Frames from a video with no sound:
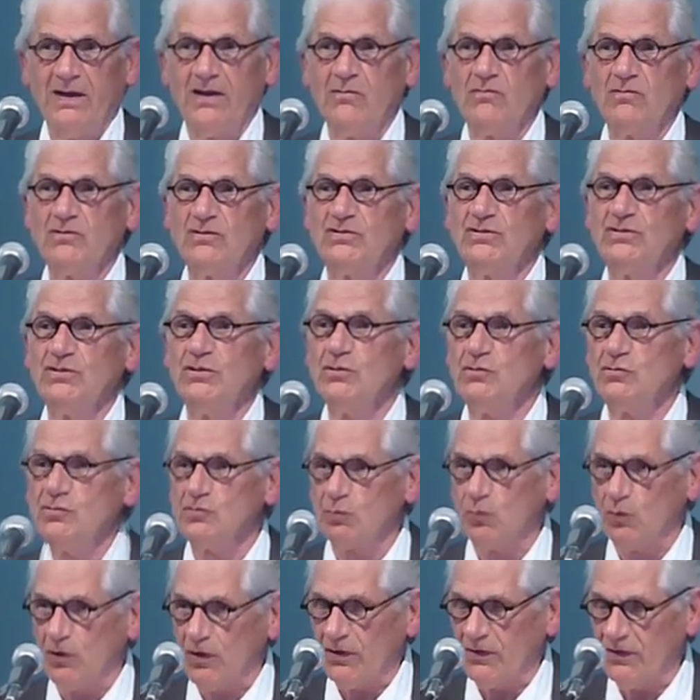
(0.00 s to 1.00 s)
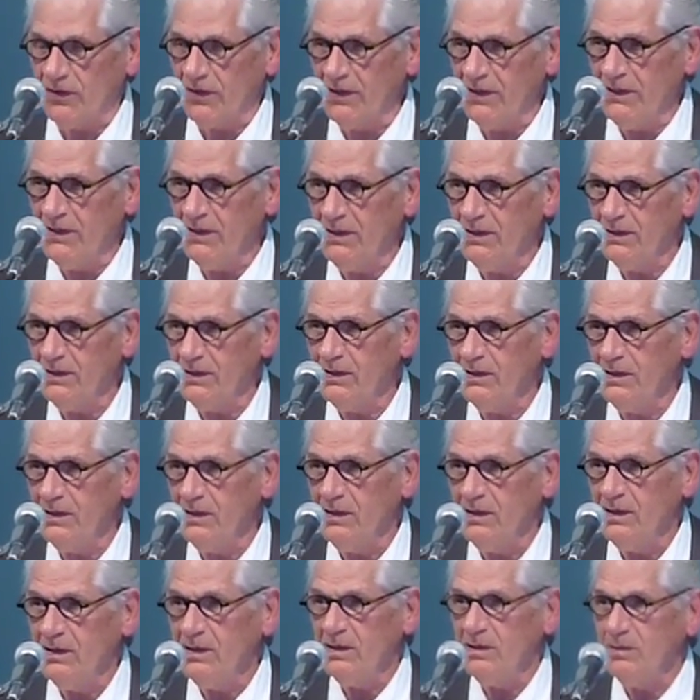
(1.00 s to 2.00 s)
It was newsworthy
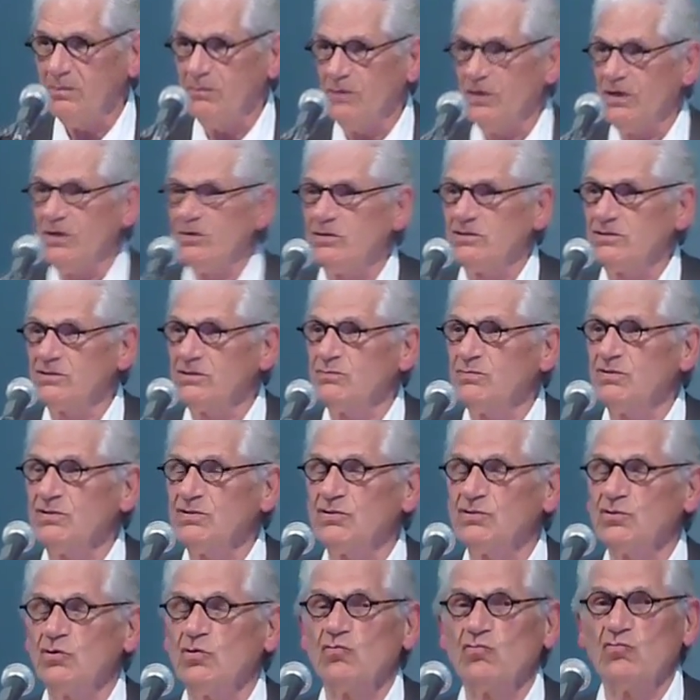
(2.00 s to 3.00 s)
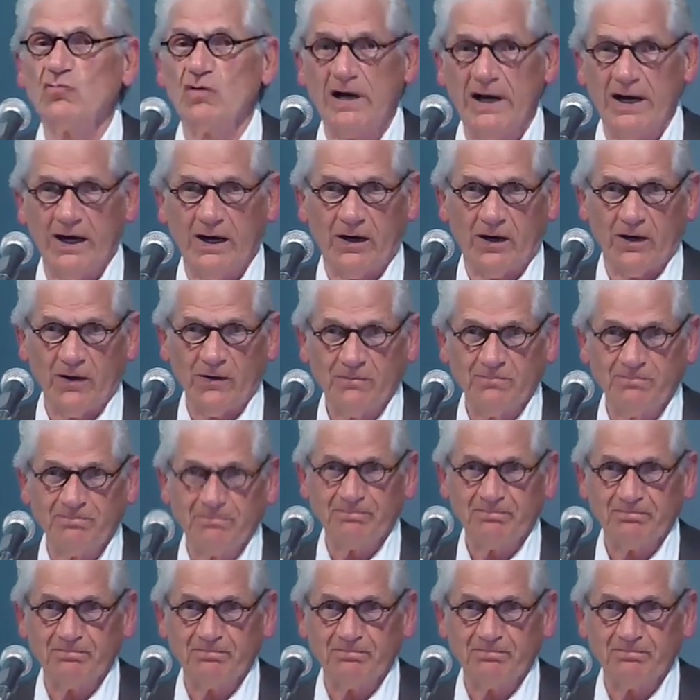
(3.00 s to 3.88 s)
because it was so rare.